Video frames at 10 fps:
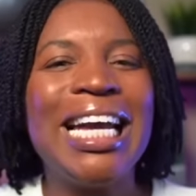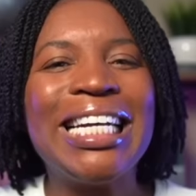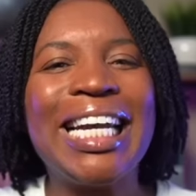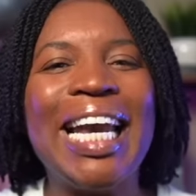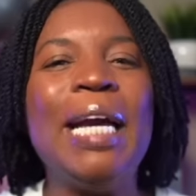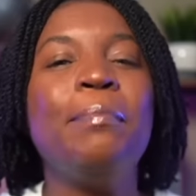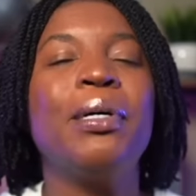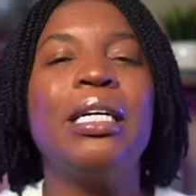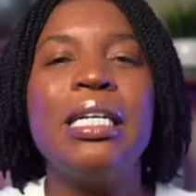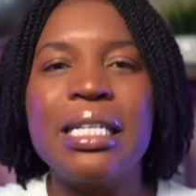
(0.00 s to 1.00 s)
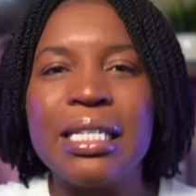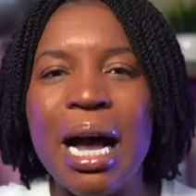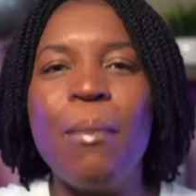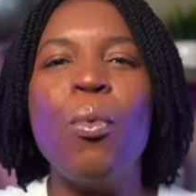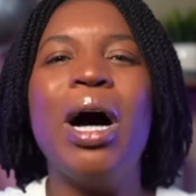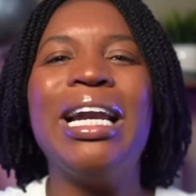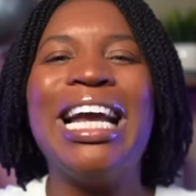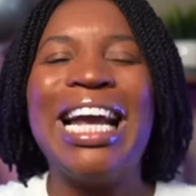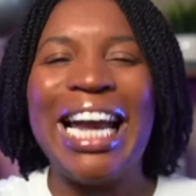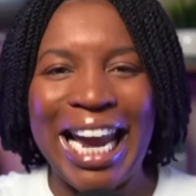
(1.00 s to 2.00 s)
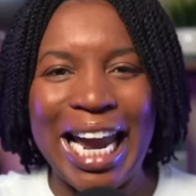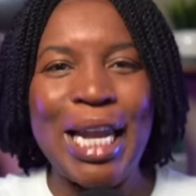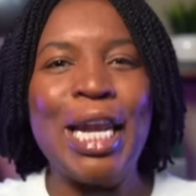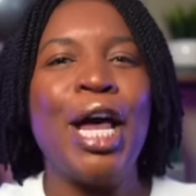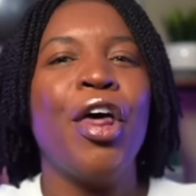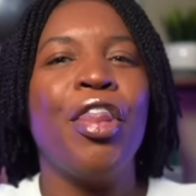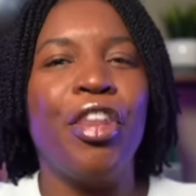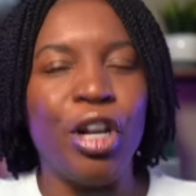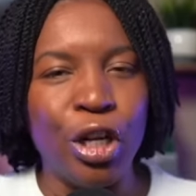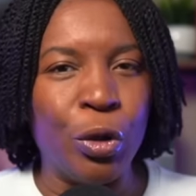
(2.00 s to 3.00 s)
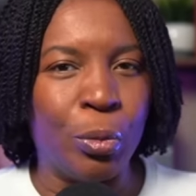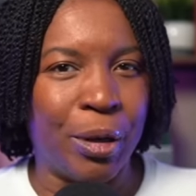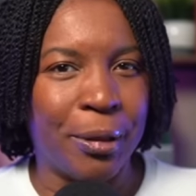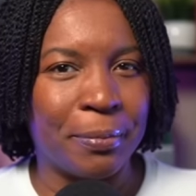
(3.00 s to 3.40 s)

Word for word: keep someone in the loop.